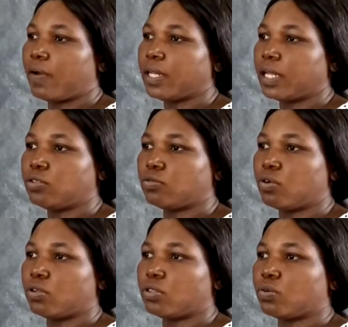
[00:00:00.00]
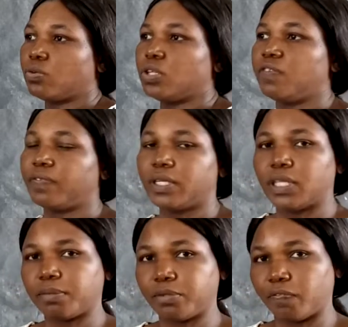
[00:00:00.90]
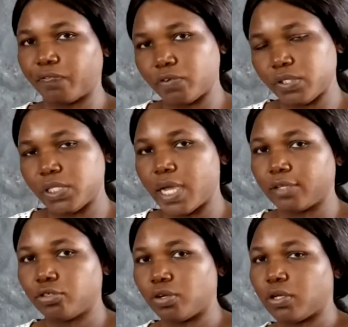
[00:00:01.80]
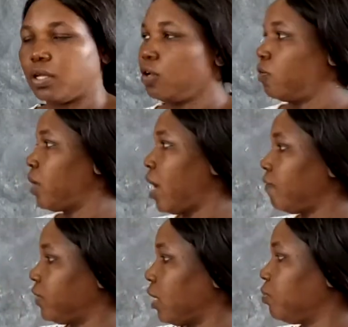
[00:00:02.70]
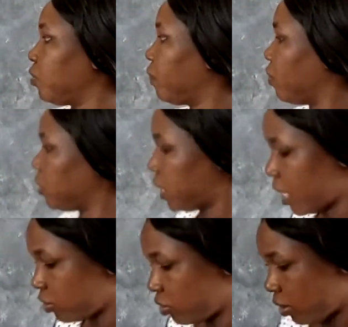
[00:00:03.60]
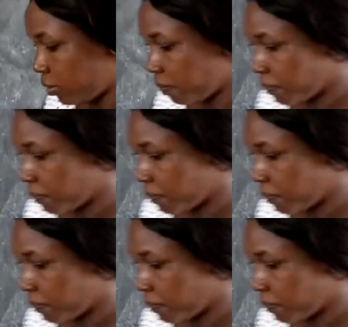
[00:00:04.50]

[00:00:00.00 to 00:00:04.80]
us to go through different types of conjunction. We have types of conjunction.